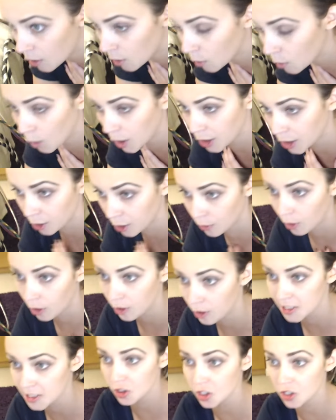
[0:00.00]
Wonderwall.
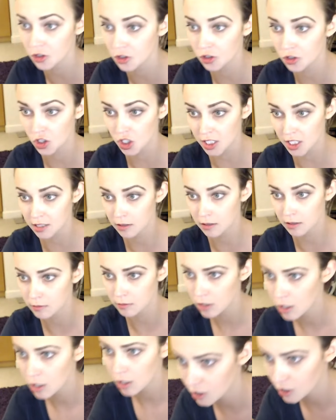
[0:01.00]

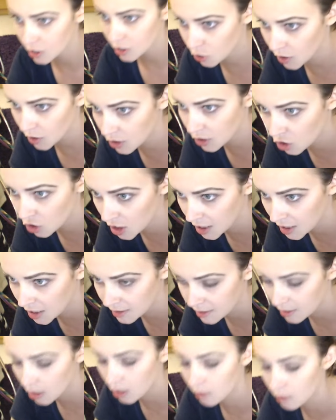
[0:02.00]
String
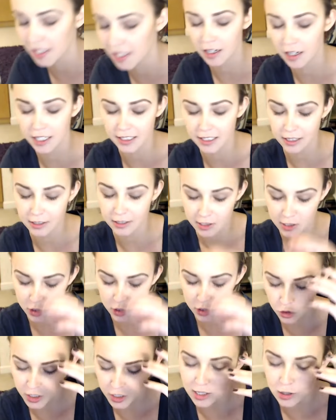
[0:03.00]
cheese. Oh my god. String